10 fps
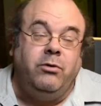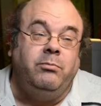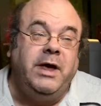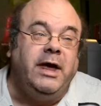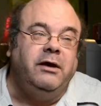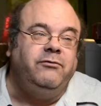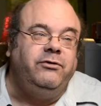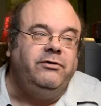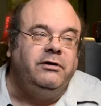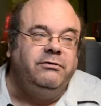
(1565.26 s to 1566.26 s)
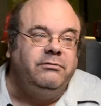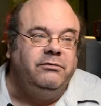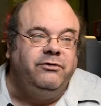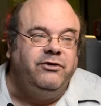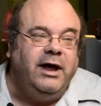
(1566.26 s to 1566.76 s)
man, if you sing
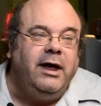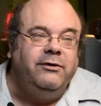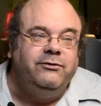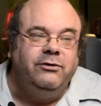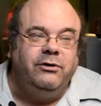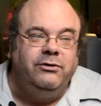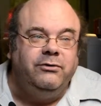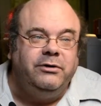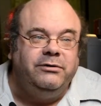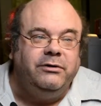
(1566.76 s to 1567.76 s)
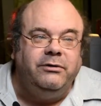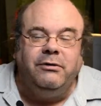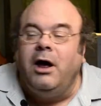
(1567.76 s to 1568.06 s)
jazz, you can do it until you're